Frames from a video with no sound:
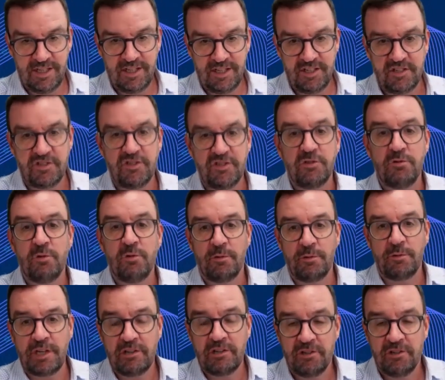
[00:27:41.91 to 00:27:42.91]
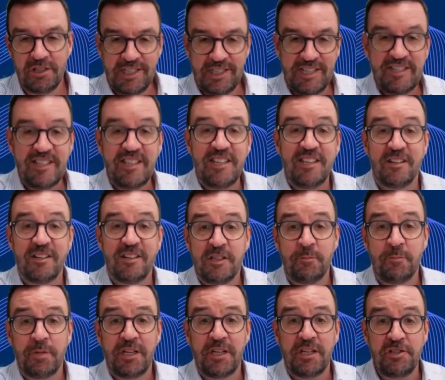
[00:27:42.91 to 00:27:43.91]
do what we call the deal
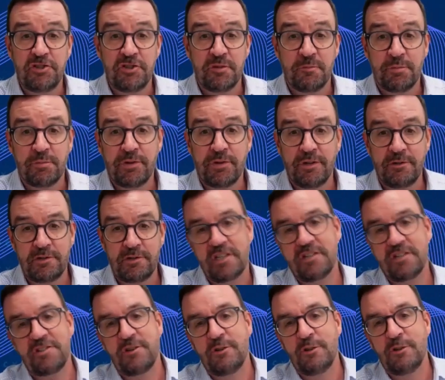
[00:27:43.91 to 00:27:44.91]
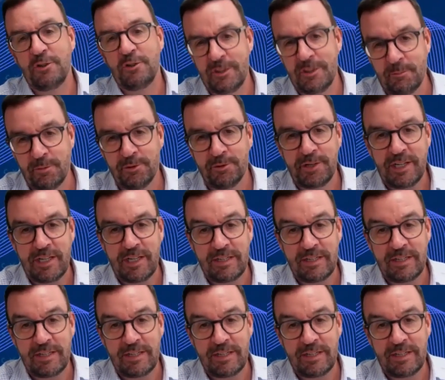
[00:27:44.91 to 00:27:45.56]
completion process, all the boring